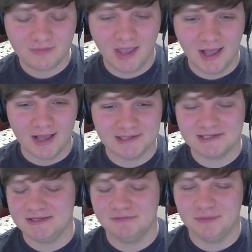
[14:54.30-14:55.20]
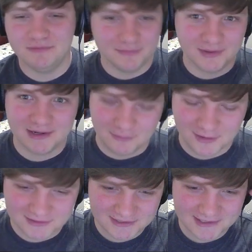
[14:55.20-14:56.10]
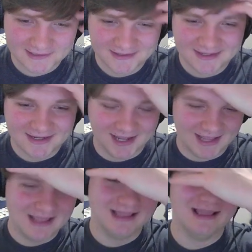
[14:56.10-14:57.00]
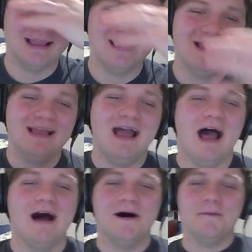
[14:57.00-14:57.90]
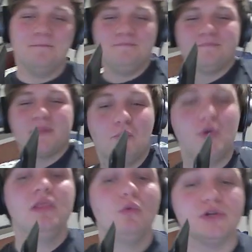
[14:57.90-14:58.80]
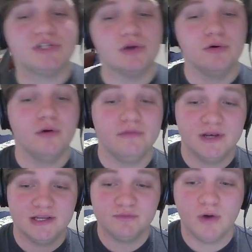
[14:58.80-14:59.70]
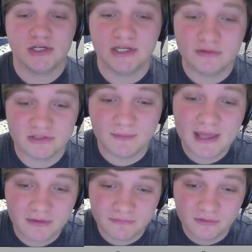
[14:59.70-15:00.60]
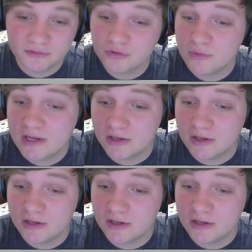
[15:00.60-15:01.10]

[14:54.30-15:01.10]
aside from if you're playing a walls deck. And And when Lord Snow of the Night's Watch enters the battlefield, create